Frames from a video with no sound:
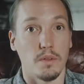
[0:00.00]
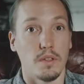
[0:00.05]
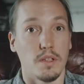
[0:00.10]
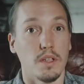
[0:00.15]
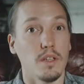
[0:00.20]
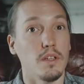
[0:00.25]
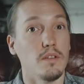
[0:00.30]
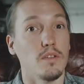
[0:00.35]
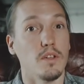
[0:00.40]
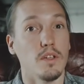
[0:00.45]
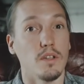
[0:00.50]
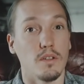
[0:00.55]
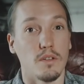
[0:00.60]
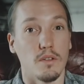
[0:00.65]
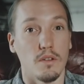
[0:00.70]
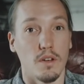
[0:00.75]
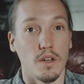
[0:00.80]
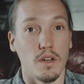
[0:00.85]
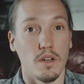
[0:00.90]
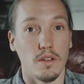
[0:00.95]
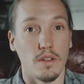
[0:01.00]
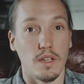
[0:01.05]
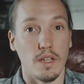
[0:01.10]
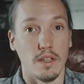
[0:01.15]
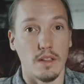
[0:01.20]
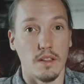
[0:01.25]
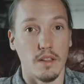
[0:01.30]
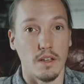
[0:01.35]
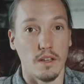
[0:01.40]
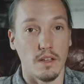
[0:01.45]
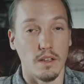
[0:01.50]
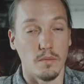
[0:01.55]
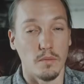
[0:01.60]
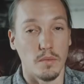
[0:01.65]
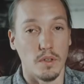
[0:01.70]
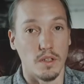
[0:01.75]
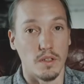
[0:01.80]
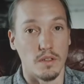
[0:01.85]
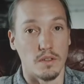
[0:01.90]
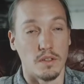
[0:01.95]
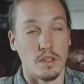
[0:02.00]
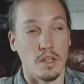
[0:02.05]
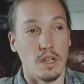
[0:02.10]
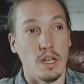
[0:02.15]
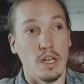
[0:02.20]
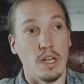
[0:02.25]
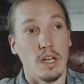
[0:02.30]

with TV to learn that thing, because